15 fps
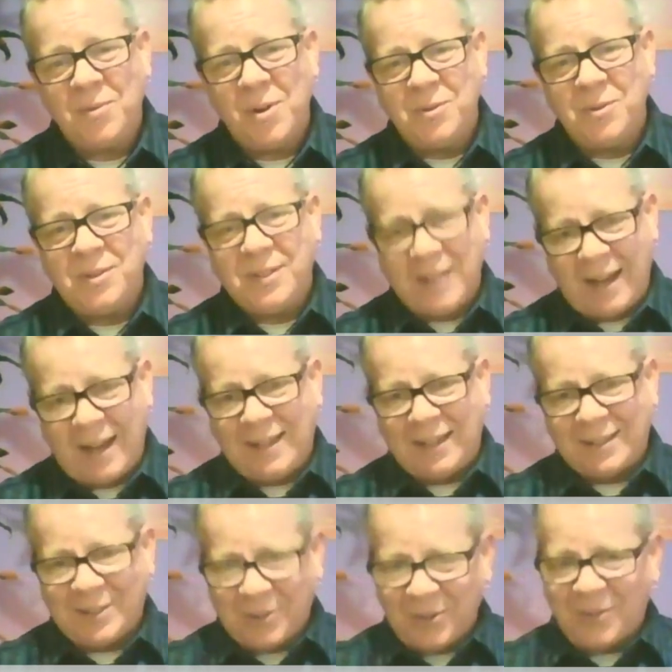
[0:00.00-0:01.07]
Rose
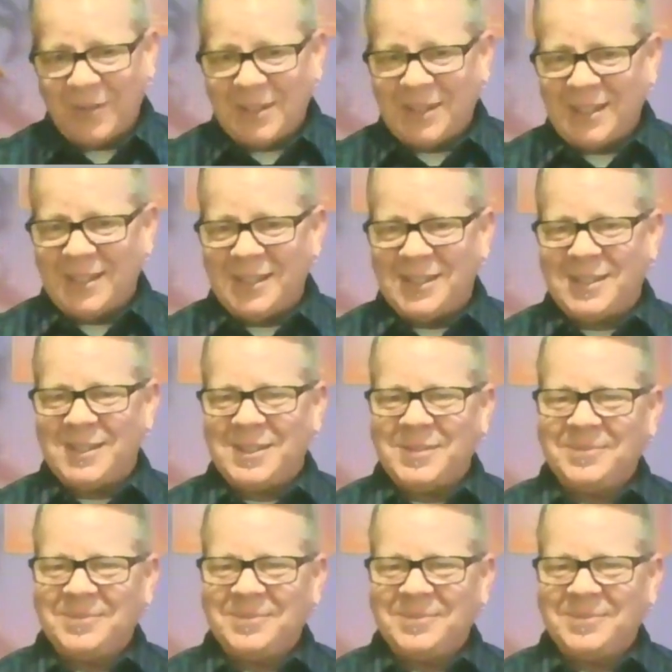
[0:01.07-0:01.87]
Psychic Services.